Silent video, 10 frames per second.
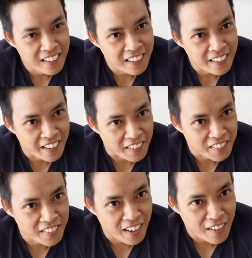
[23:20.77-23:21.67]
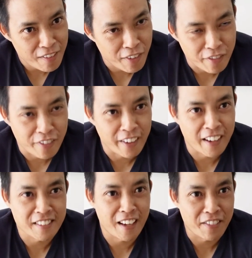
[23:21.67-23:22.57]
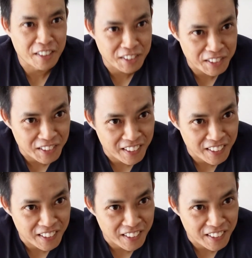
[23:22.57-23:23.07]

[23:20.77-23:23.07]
Yes, I'll have what Fran is having too.